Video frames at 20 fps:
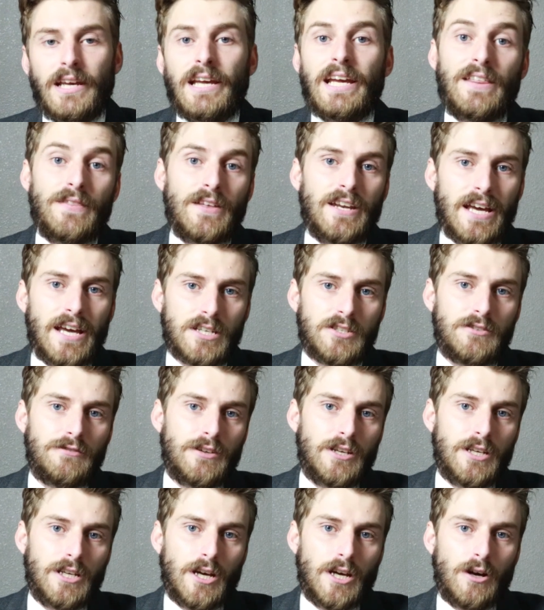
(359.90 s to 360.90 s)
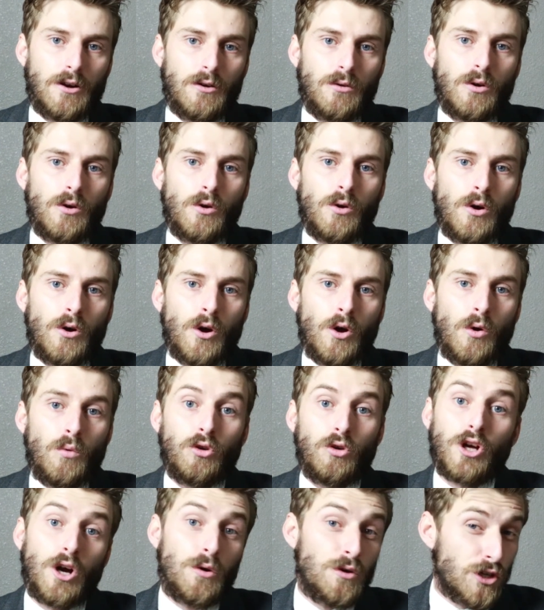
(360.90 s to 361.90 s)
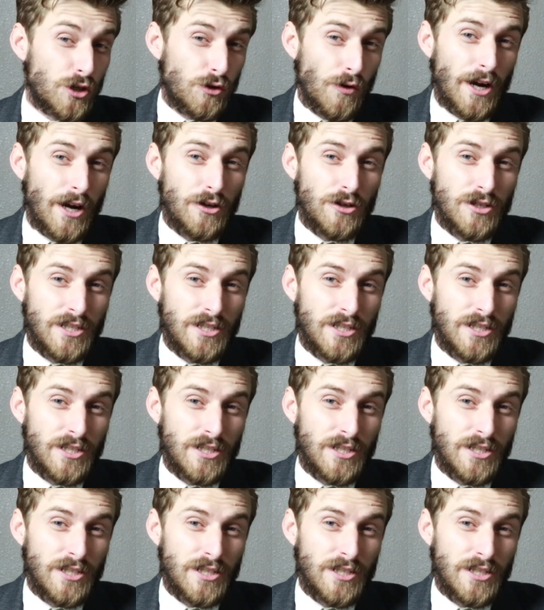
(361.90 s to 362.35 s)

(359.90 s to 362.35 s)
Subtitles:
In the next video, we'll go into greater